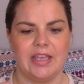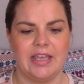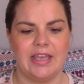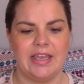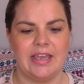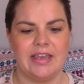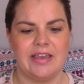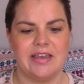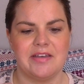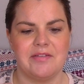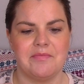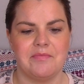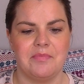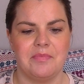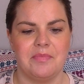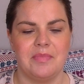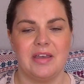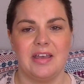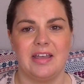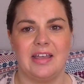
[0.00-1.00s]

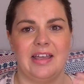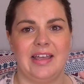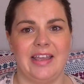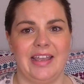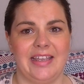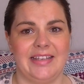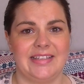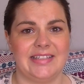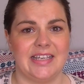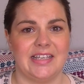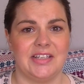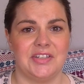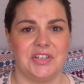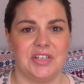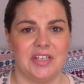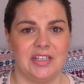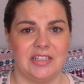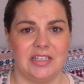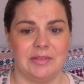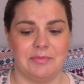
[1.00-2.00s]
I tend
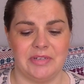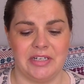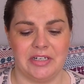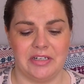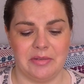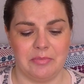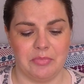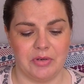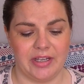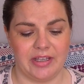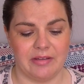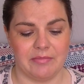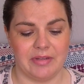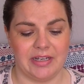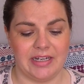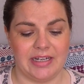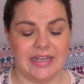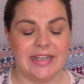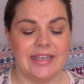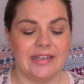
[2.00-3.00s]
to end up nearly breaking
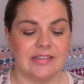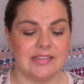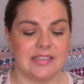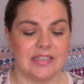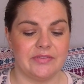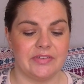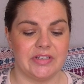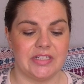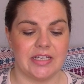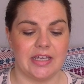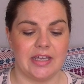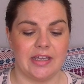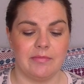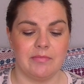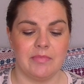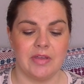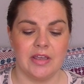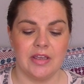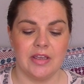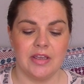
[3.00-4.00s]
my nails every
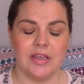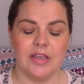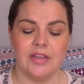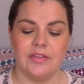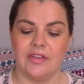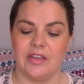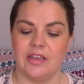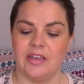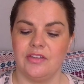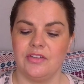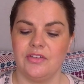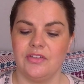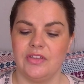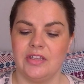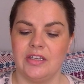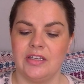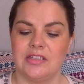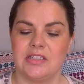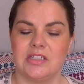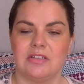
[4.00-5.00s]
time. The other
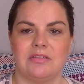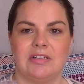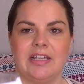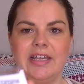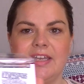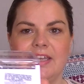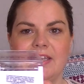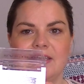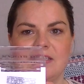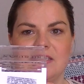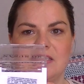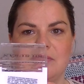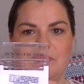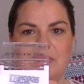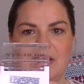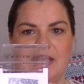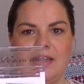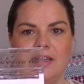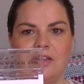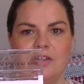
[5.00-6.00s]
thing I don't like is the
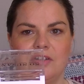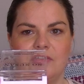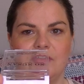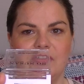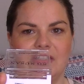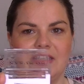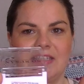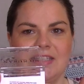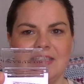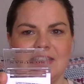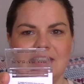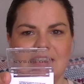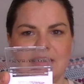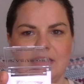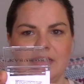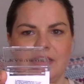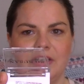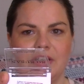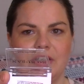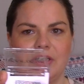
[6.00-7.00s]
back of it. This
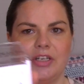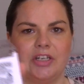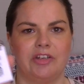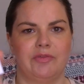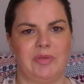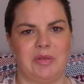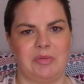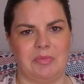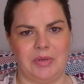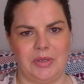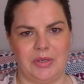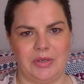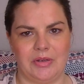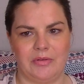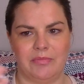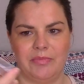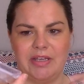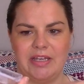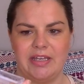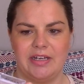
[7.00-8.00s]
sticker could have been put
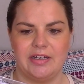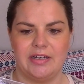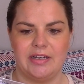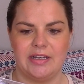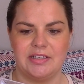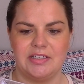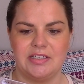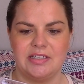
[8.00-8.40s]
on better. I